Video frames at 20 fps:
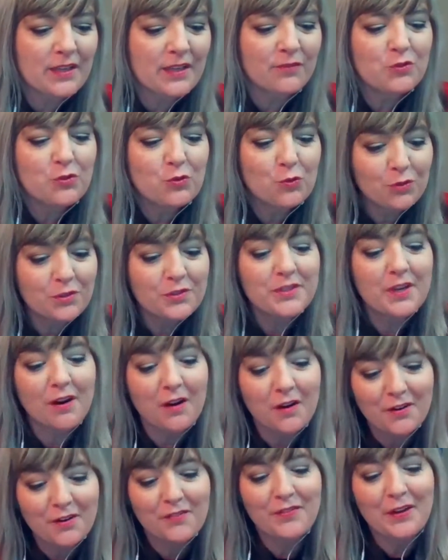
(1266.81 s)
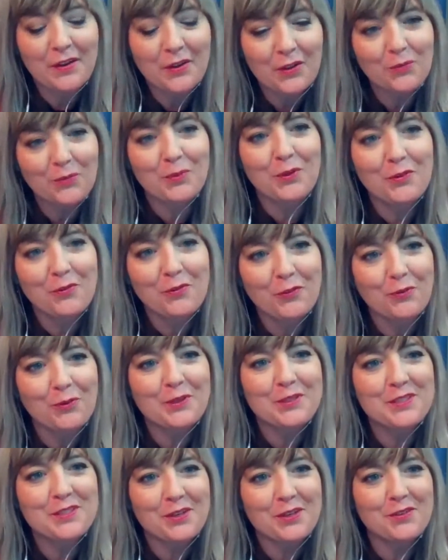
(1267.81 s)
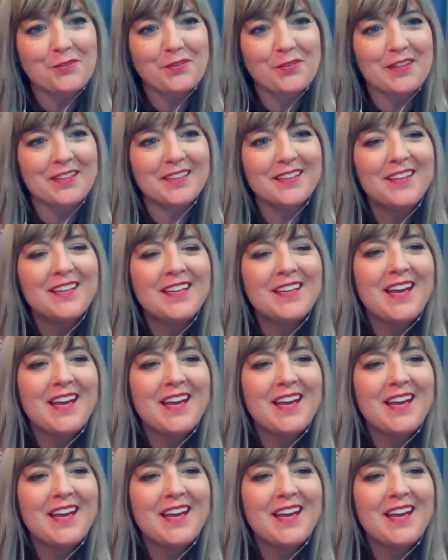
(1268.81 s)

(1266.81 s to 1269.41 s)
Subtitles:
of tools are available for resolving